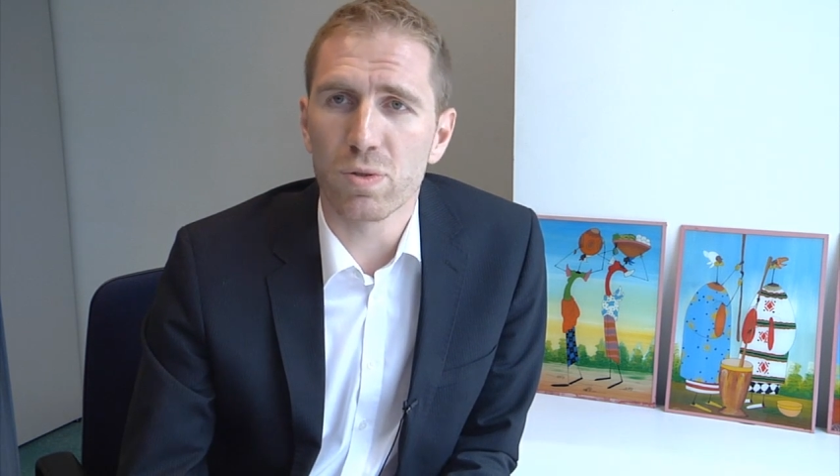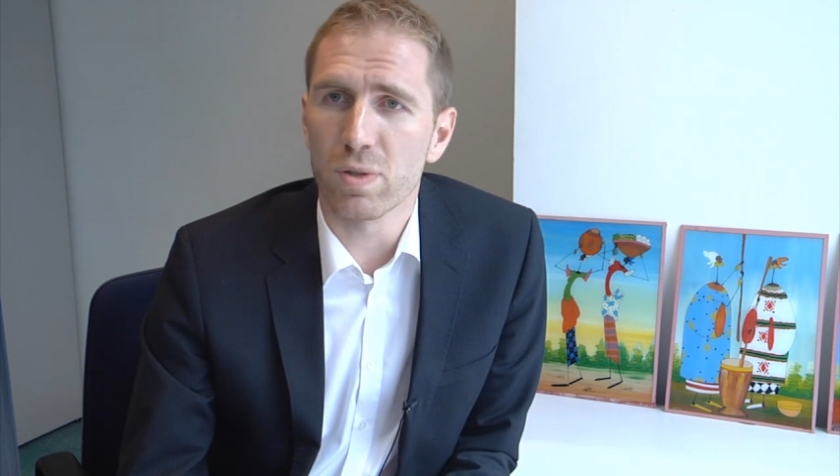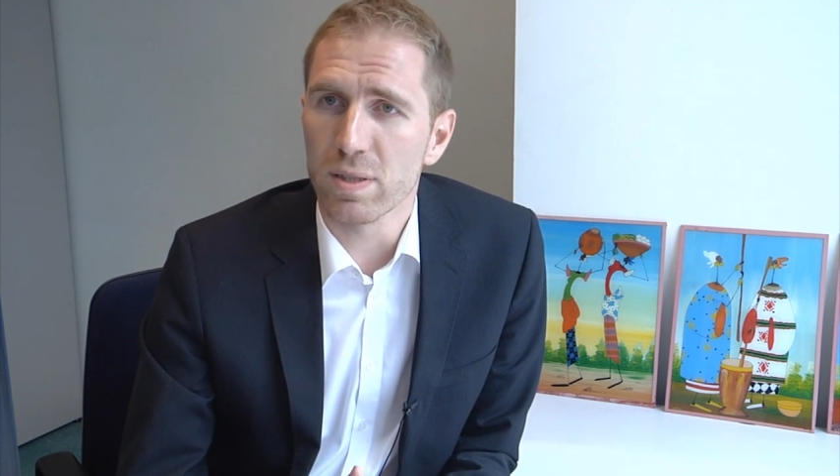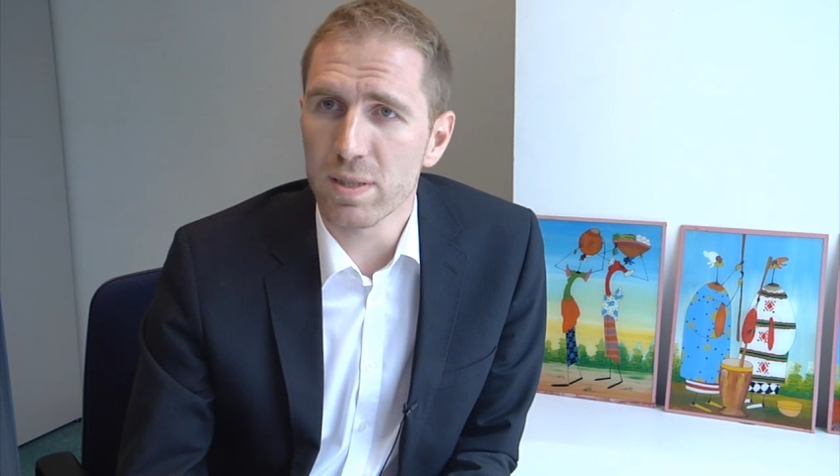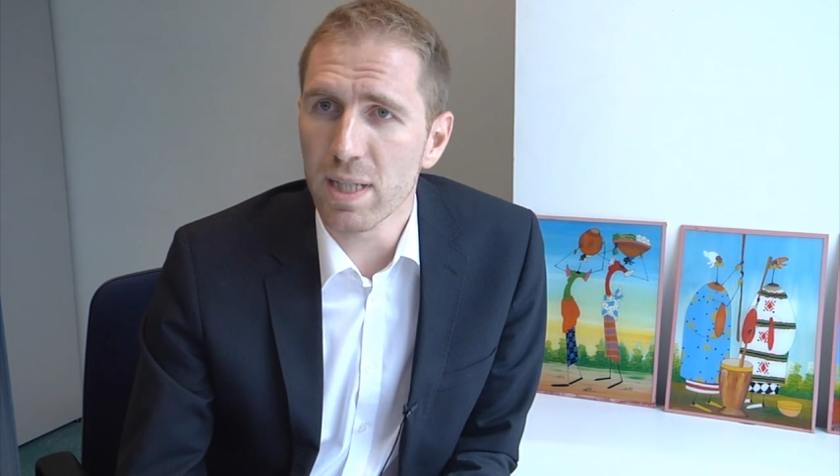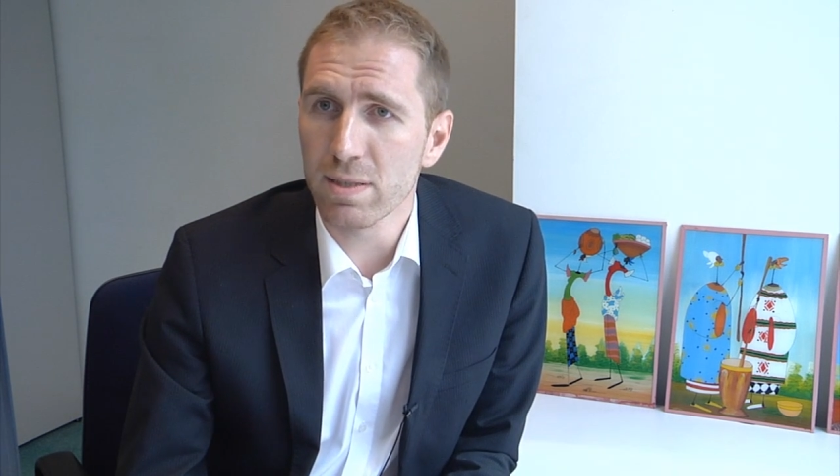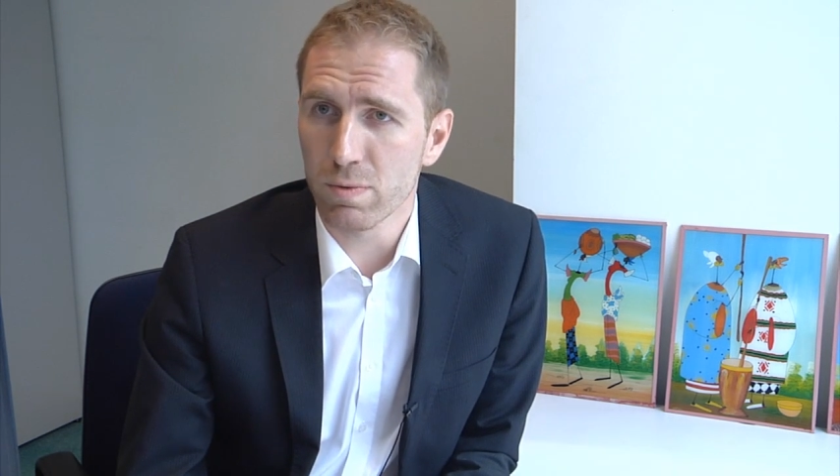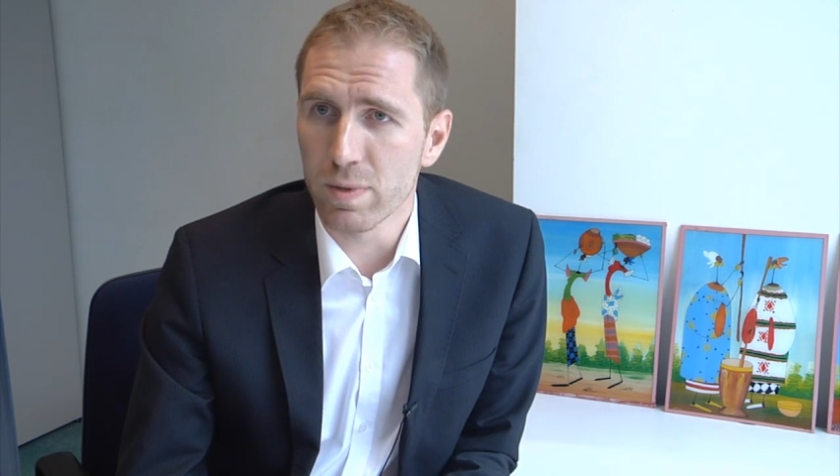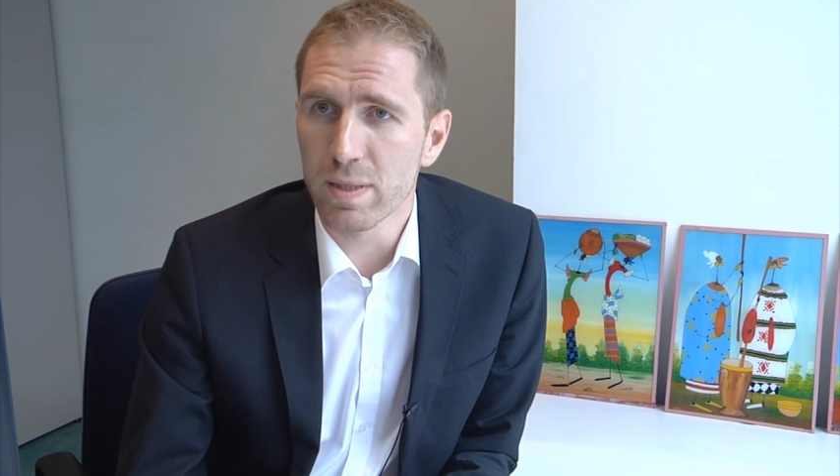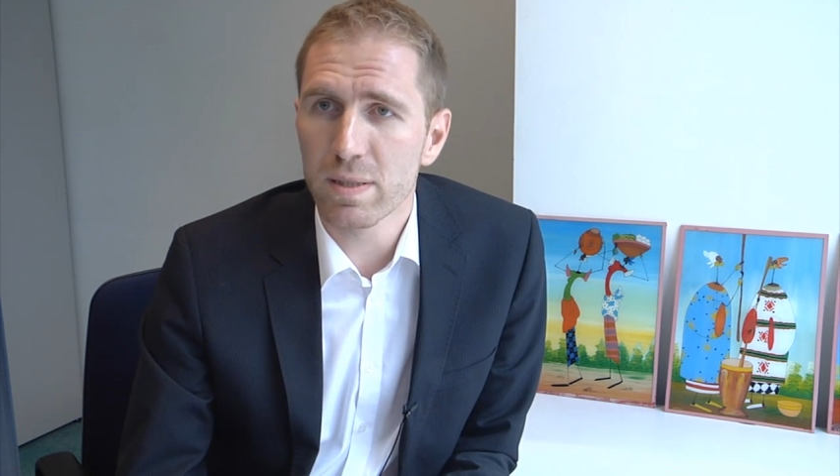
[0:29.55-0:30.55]
to
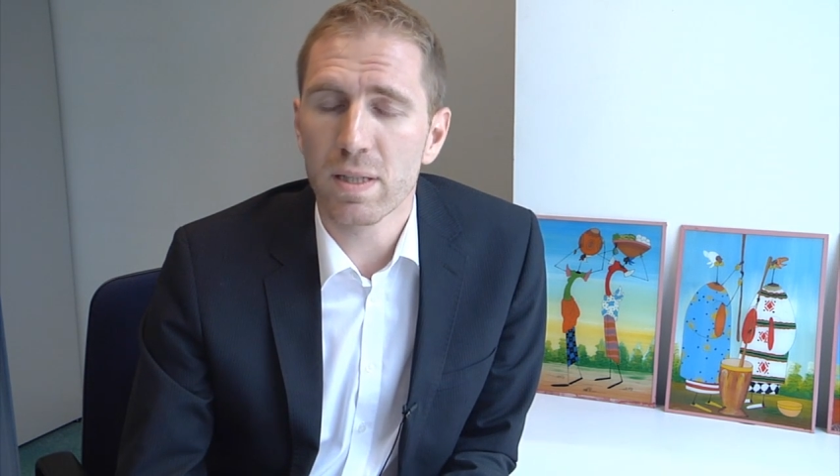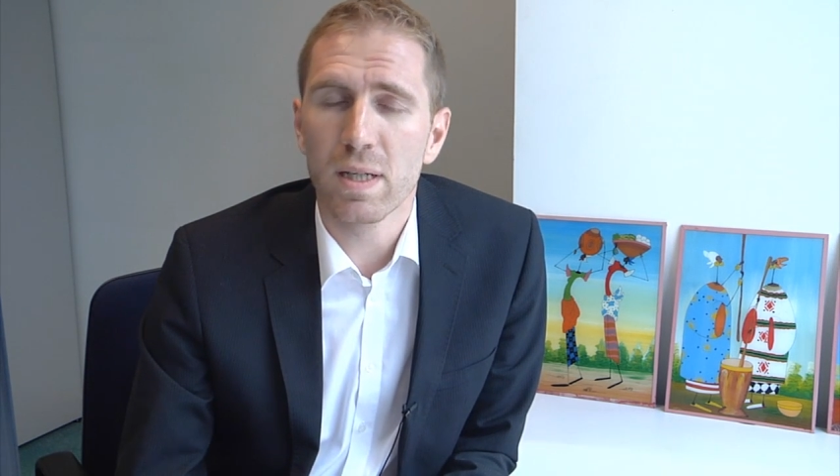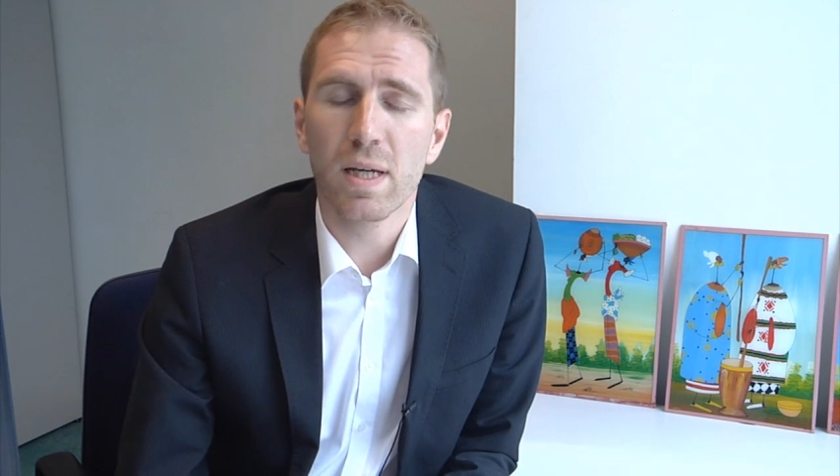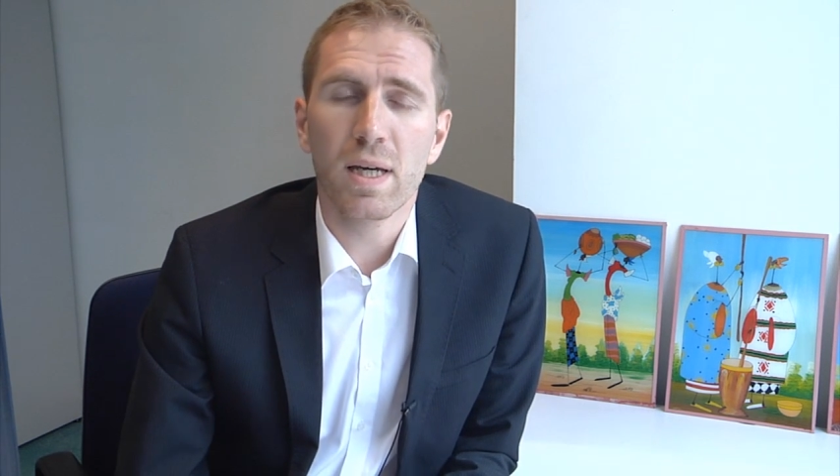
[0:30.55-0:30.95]
assess risk,